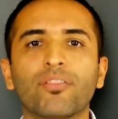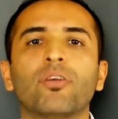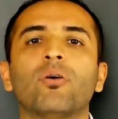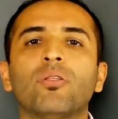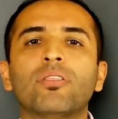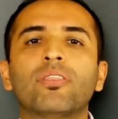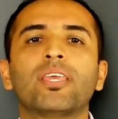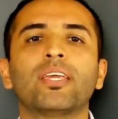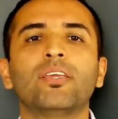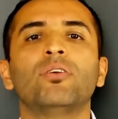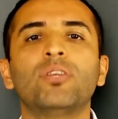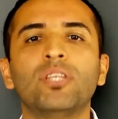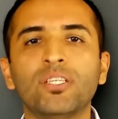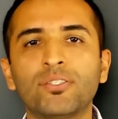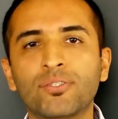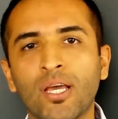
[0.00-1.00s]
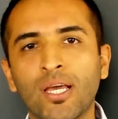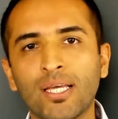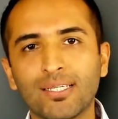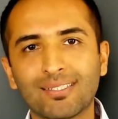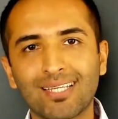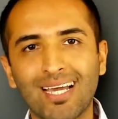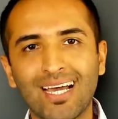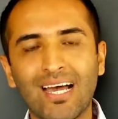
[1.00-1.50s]
The only thing you need
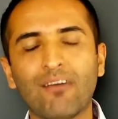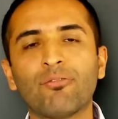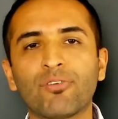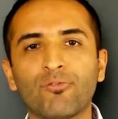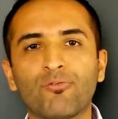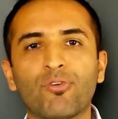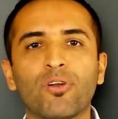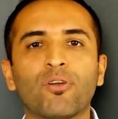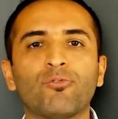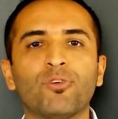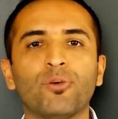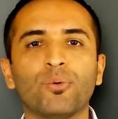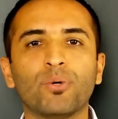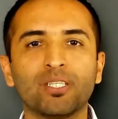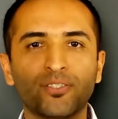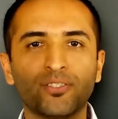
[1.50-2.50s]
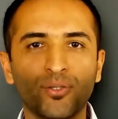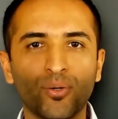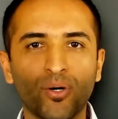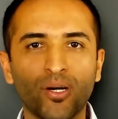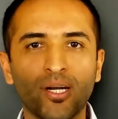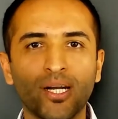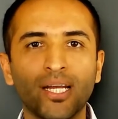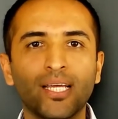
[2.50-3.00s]
to have in front of you is
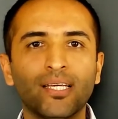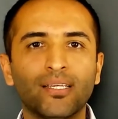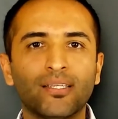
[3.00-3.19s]
your